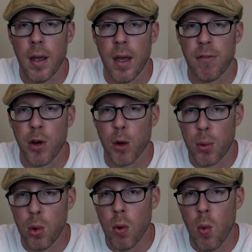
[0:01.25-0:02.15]
If your
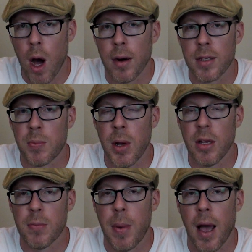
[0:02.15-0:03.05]
pool water
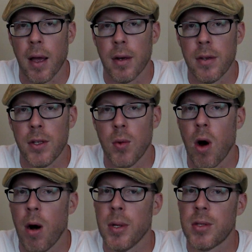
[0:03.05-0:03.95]
smells bad, you
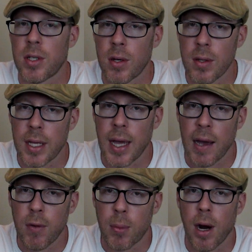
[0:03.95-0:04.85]
almost certainly
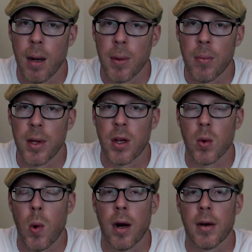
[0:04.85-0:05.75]
have a problem with
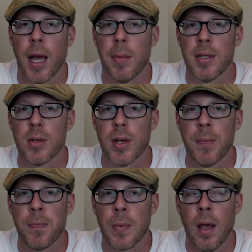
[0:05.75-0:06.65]
your water chemistry.
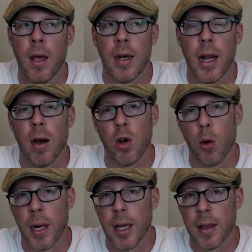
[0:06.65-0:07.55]
Now,
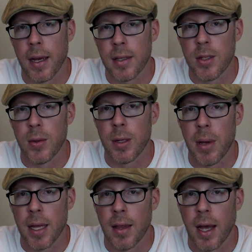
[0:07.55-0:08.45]
nobody likes to
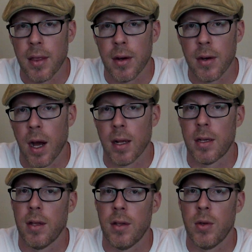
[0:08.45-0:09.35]
admit that they're
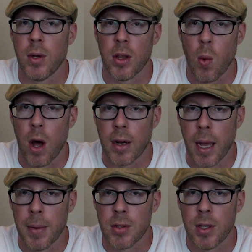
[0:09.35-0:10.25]
not doing their water
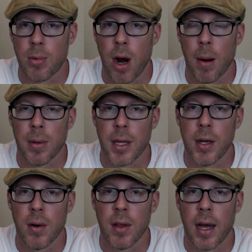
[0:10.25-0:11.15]
chemistry
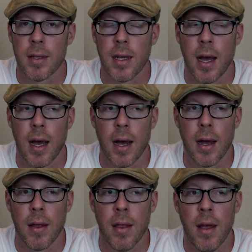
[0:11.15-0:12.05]
properly or that
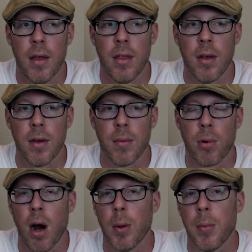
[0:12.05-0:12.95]
uh, the
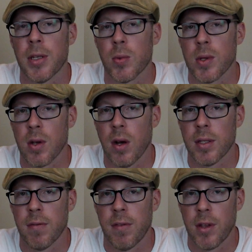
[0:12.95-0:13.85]
problem is a
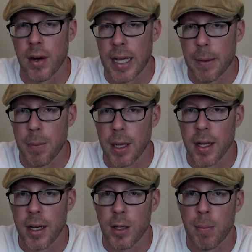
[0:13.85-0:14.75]
result of their
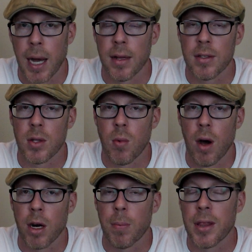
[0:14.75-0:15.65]
inability to balance the
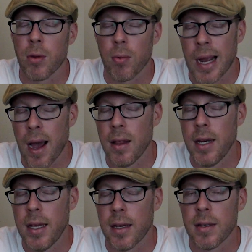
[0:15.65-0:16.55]
water. But the
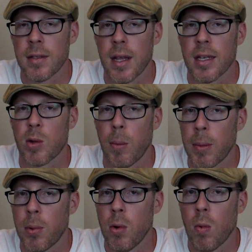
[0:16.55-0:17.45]
reality is that
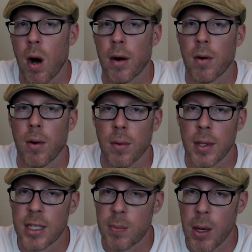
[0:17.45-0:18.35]
swimming pool water
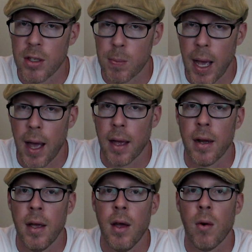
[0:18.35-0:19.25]
only smells
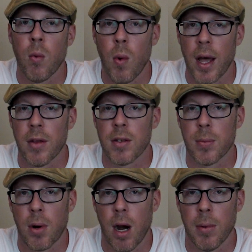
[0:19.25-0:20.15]
bad when there's a
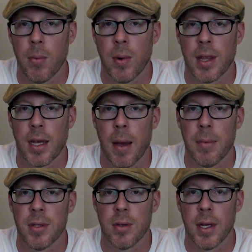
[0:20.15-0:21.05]
problem with the
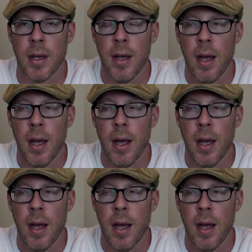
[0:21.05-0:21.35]
chemistry.